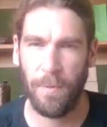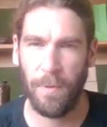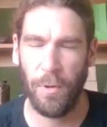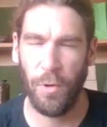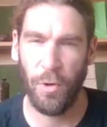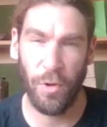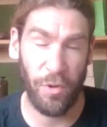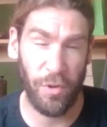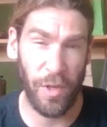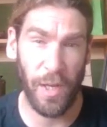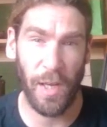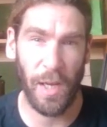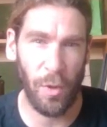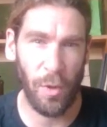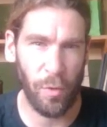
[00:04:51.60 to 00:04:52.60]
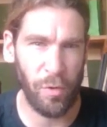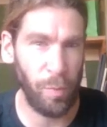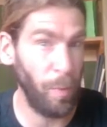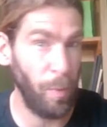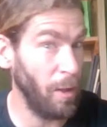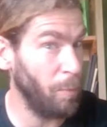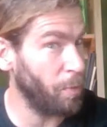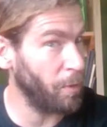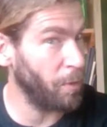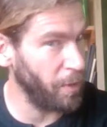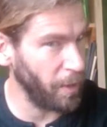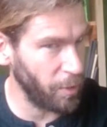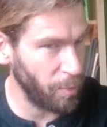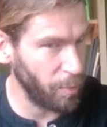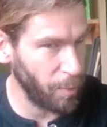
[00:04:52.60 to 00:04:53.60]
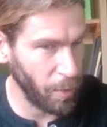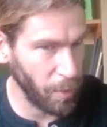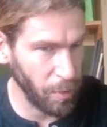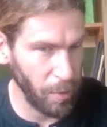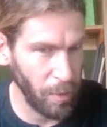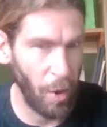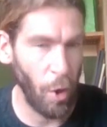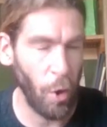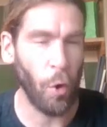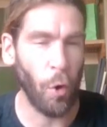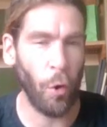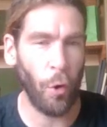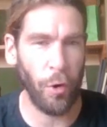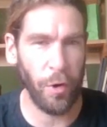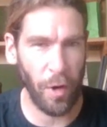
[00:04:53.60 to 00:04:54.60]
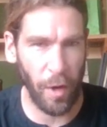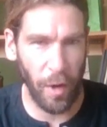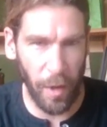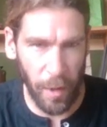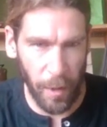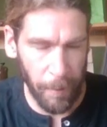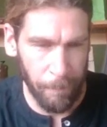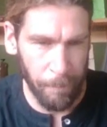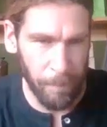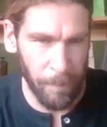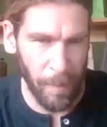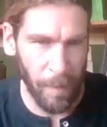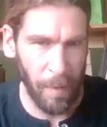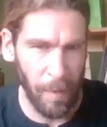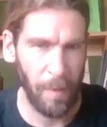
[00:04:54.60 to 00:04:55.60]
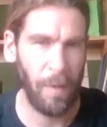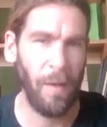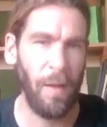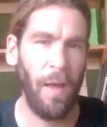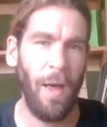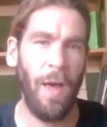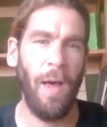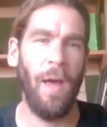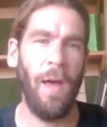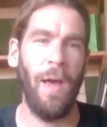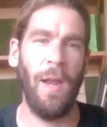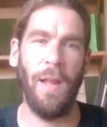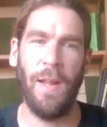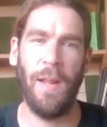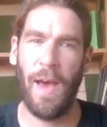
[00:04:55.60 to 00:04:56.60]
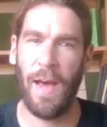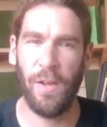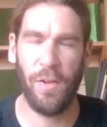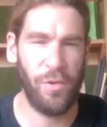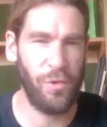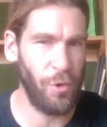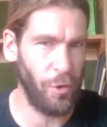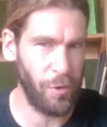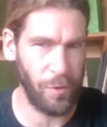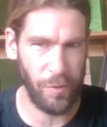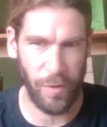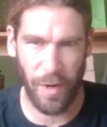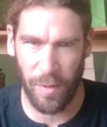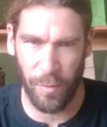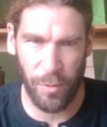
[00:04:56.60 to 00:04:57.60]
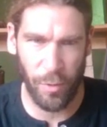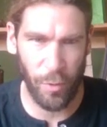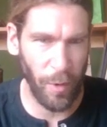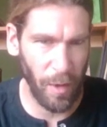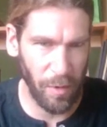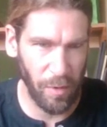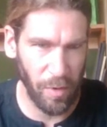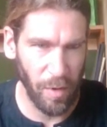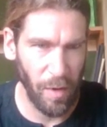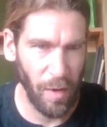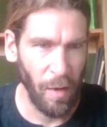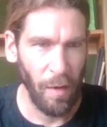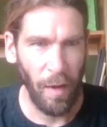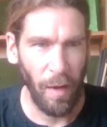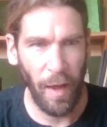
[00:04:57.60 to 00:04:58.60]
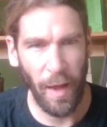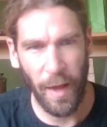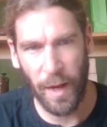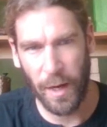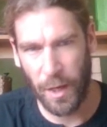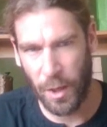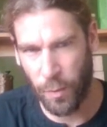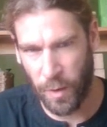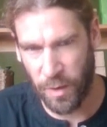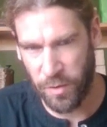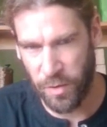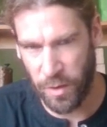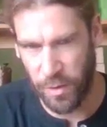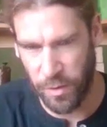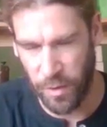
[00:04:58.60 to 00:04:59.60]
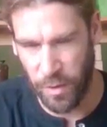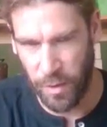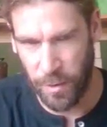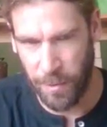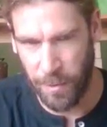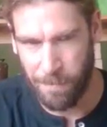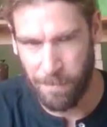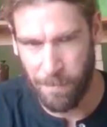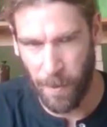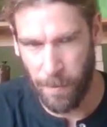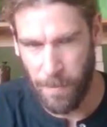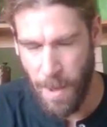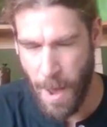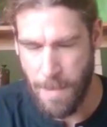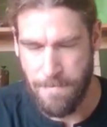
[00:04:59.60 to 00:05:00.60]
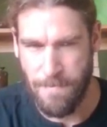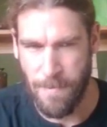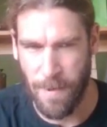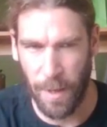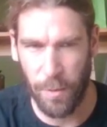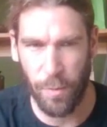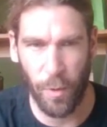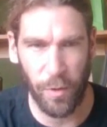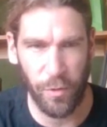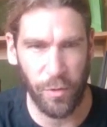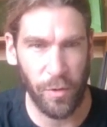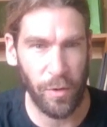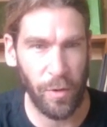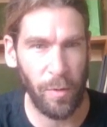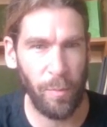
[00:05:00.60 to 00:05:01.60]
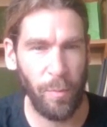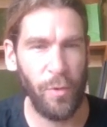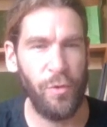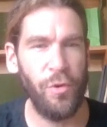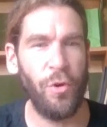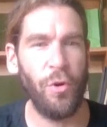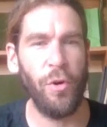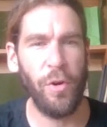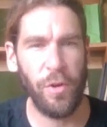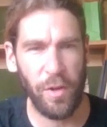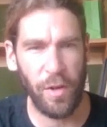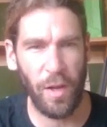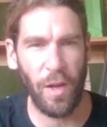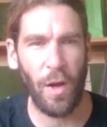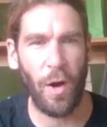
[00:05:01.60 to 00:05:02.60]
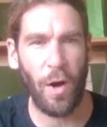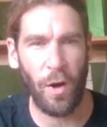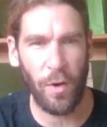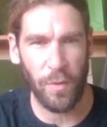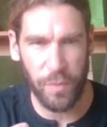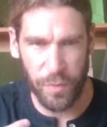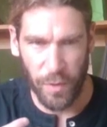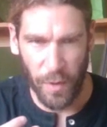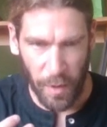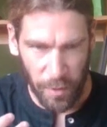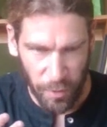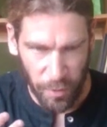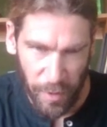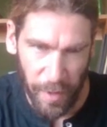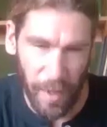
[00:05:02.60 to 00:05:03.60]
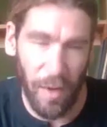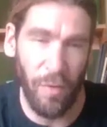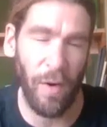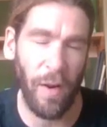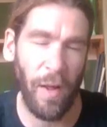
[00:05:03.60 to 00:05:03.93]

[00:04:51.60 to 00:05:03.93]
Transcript: you could say it was pretty predictable, orderly, and it had a certain rhythm to it. and it was yeah, it was the majority of slave